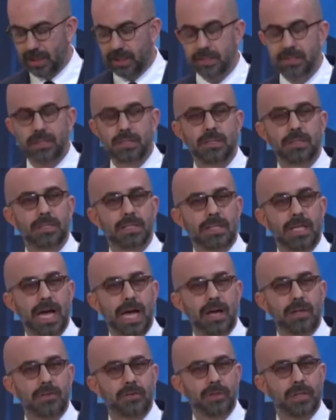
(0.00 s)
us to
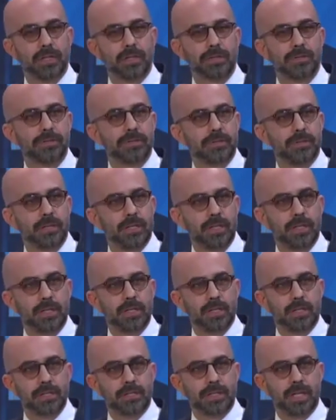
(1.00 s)
gatherings
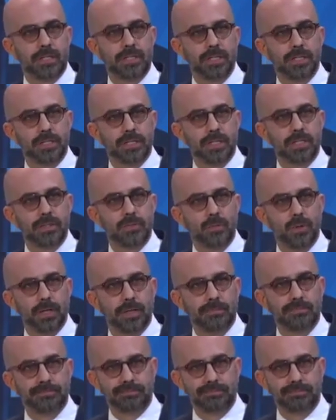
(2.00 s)
such as this one.